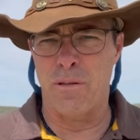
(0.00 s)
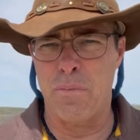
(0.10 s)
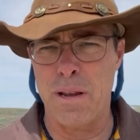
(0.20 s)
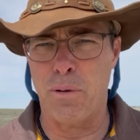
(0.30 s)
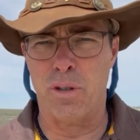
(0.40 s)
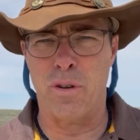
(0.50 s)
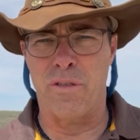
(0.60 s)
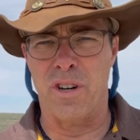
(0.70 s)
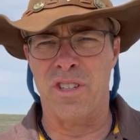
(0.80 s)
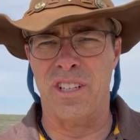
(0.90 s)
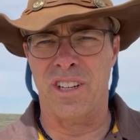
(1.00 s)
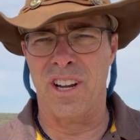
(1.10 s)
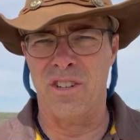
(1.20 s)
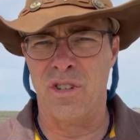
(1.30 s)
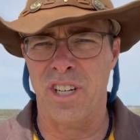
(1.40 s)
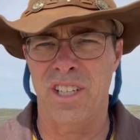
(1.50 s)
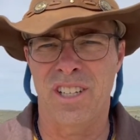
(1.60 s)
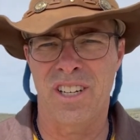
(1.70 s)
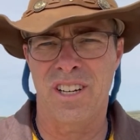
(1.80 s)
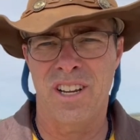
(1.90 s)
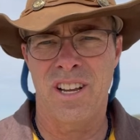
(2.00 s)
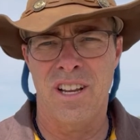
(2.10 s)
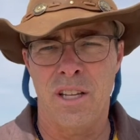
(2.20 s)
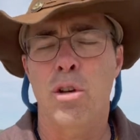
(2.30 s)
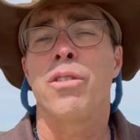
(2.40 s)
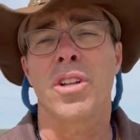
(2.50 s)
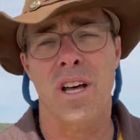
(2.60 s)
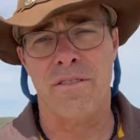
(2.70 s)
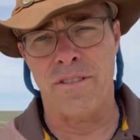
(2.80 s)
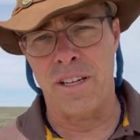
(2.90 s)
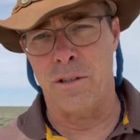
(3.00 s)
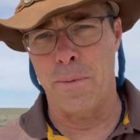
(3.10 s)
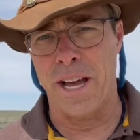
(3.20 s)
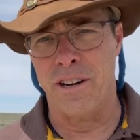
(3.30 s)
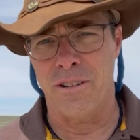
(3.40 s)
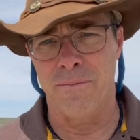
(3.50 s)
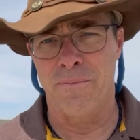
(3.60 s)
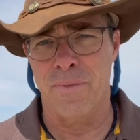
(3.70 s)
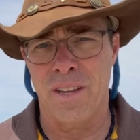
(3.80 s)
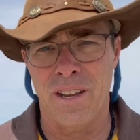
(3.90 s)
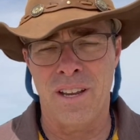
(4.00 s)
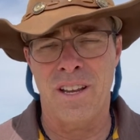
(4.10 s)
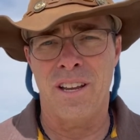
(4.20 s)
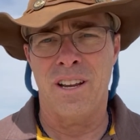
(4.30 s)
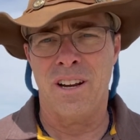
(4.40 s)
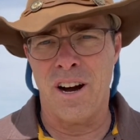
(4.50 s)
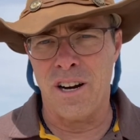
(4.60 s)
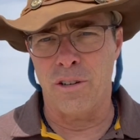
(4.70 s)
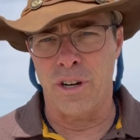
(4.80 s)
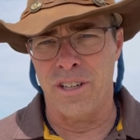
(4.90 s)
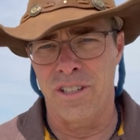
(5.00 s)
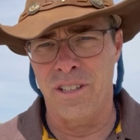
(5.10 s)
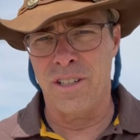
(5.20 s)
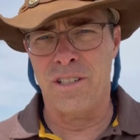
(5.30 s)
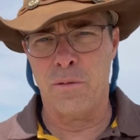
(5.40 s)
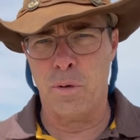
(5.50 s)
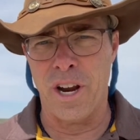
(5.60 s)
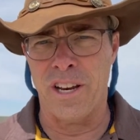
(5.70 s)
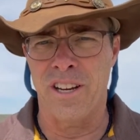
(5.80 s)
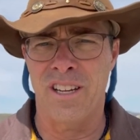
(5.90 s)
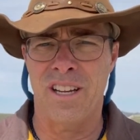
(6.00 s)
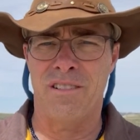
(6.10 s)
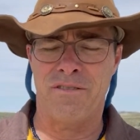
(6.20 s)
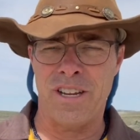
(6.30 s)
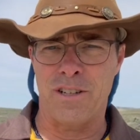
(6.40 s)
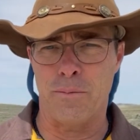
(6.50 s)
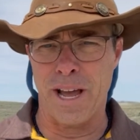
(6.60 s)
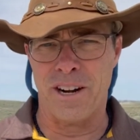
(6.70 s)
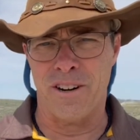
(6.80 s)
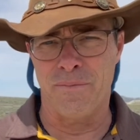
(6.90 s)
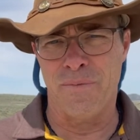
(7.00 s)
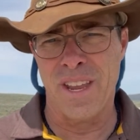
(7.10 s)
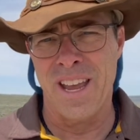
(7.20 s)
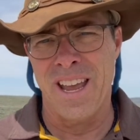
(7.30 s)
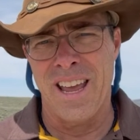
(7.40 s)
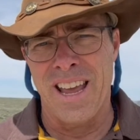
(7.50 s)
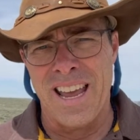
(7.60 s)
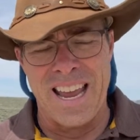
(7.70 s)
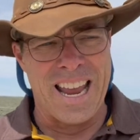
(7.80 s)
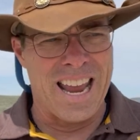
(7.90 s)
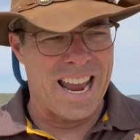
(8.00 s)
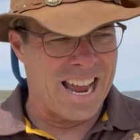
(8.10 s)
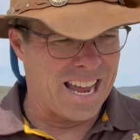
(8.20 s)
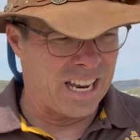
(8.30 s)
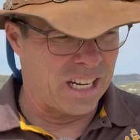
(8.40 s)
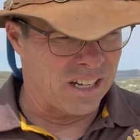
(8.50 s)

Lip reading: people traversing the country, you have a lot of fecal matter. Cholera is spread in fecal matter. And